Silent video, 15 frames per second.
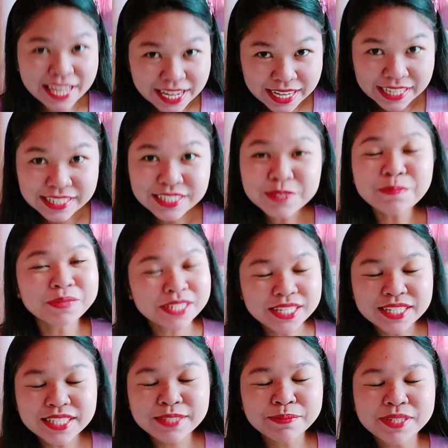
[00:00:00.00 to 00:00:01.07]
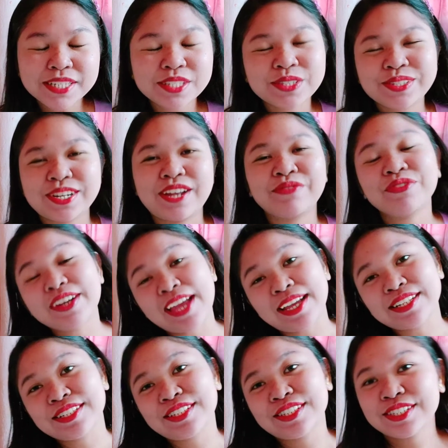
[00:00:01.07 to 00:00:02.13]
and please do not
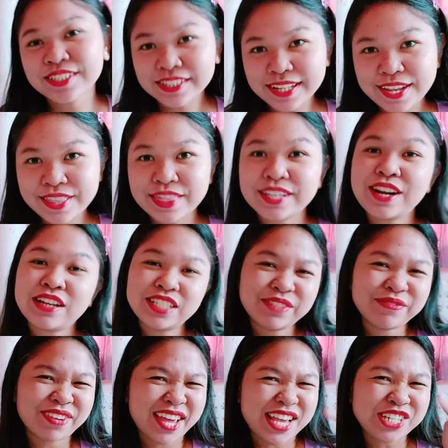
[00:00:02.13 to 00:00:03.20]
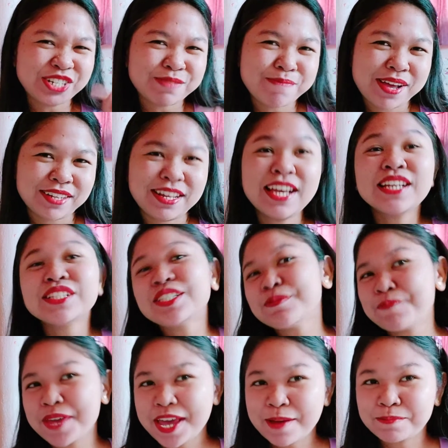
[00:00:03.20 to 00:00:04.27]
forget to click the notification bell
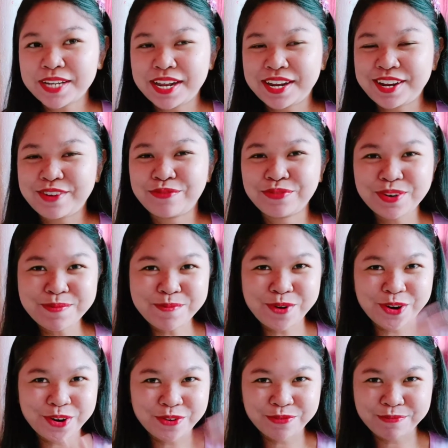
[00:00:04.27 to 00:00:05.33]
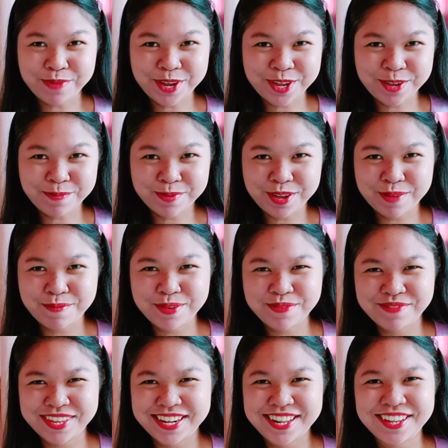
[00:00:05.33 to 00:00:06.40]
to be updated for more of my
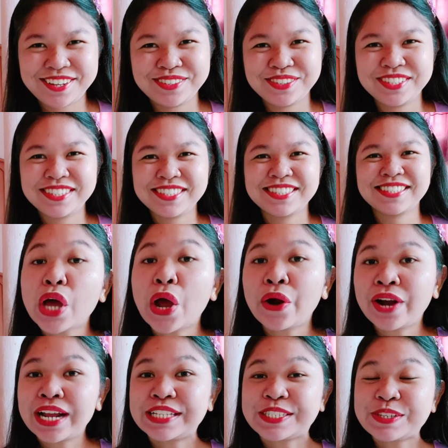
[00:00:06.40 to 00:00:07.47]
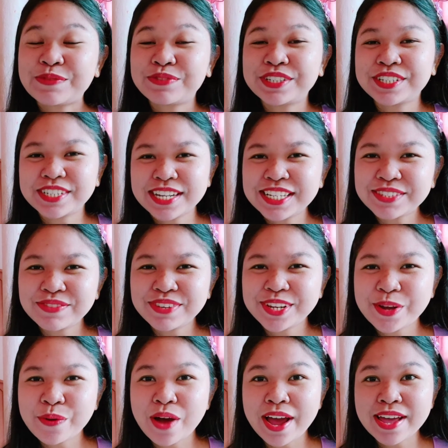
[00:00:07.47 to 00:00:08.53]
upcoming videos. Alright, so for today's
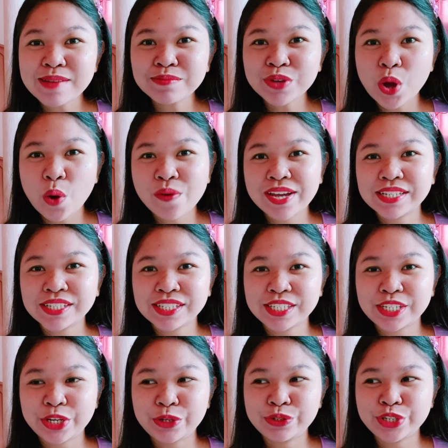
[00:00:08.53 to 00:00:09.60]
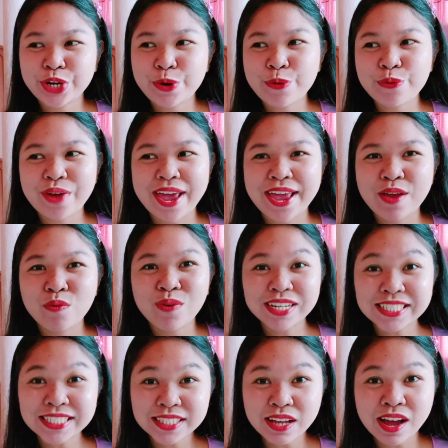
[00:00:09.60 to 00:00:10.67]
video, I am going to do a
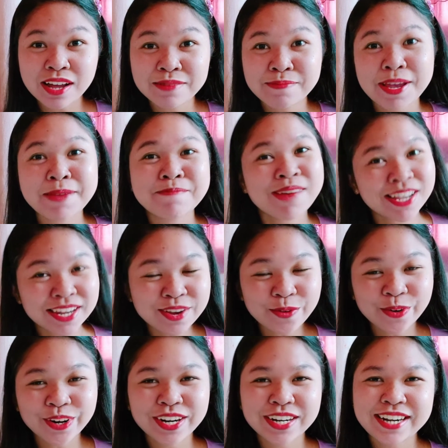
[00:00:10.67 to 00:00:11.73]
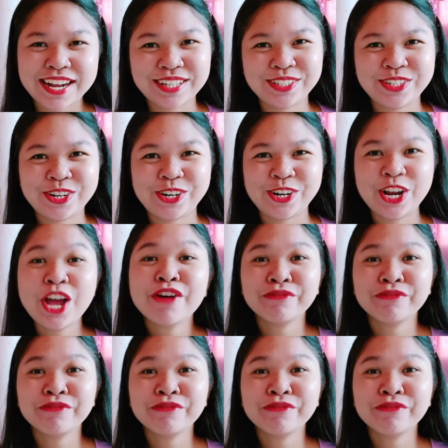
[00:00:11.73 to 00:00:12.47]
what's on my money organizer